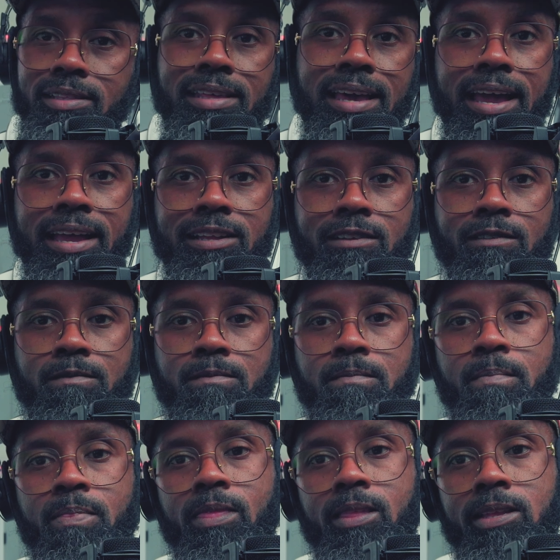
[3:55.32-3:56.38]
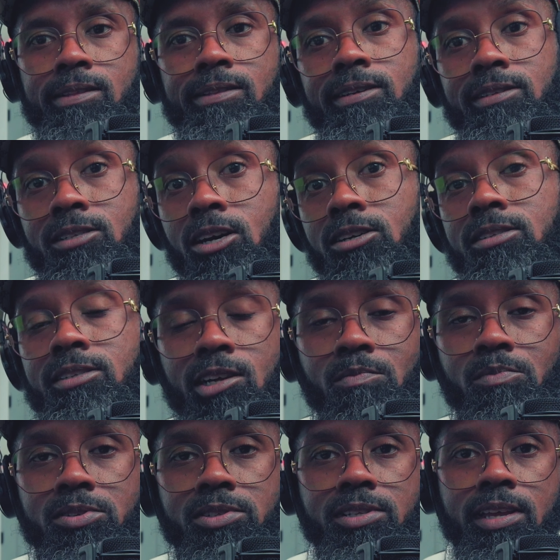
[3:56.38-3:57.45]
that, deduct
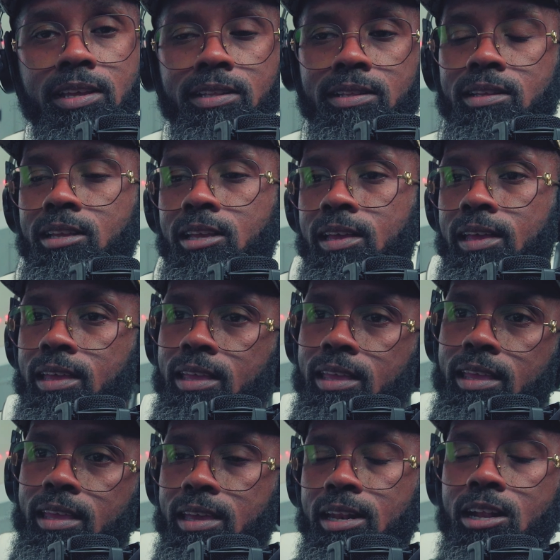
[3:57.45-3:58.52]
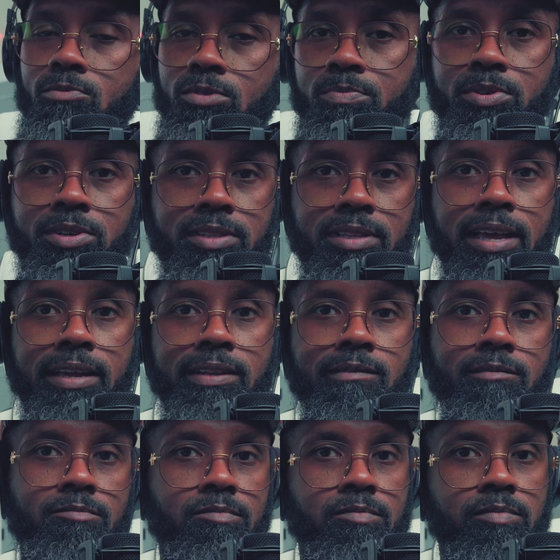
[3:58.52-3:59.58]
10%, and I would put
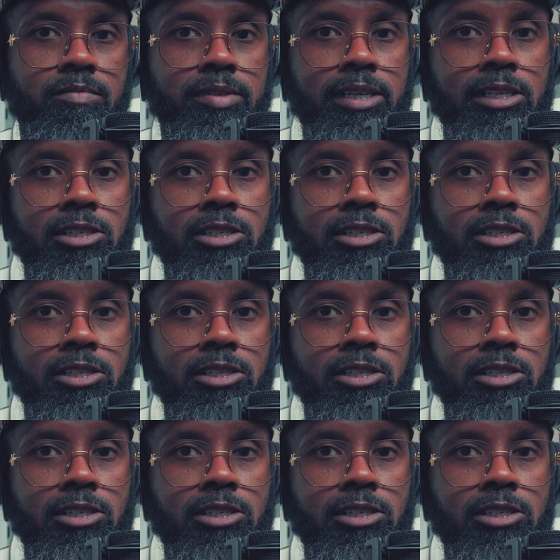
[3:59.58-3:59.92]
that in